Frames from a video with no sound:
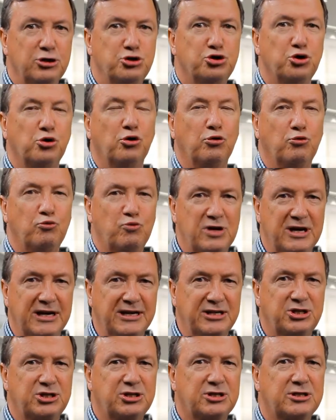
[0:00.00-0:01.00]
took a
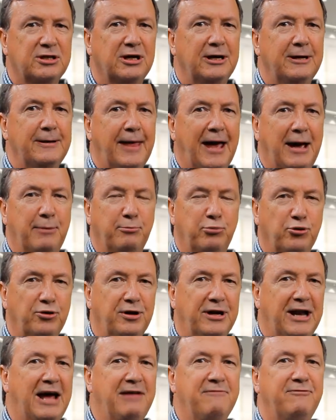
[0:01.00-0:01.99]
risk and
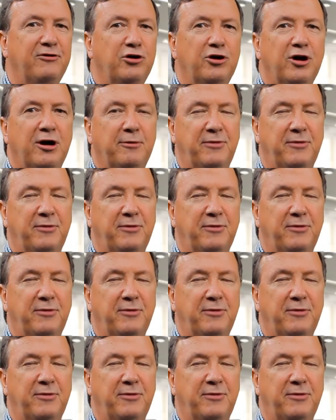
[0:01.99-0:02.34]
put an advert